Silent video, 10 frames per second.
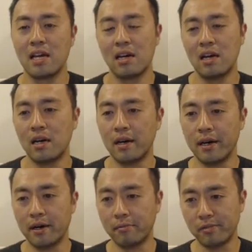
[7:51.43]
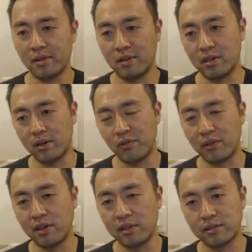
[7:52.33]
I don't know if
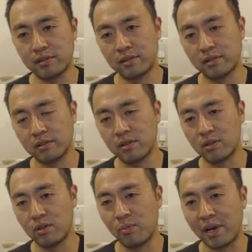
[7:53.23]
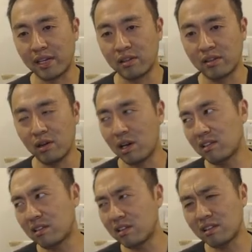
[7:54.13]
you guys know, back in the day, I
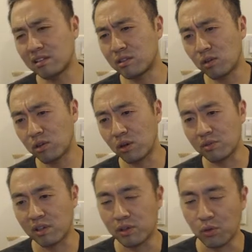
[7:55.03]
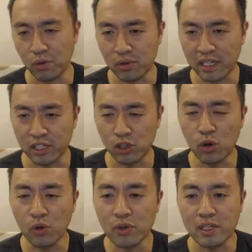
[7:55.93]
think this still goes on in the world. Like you
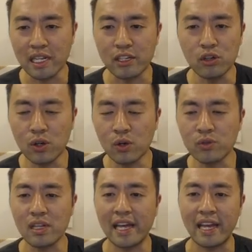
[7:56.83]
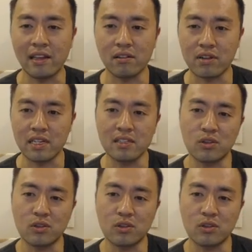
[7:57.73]
don't own the land, right?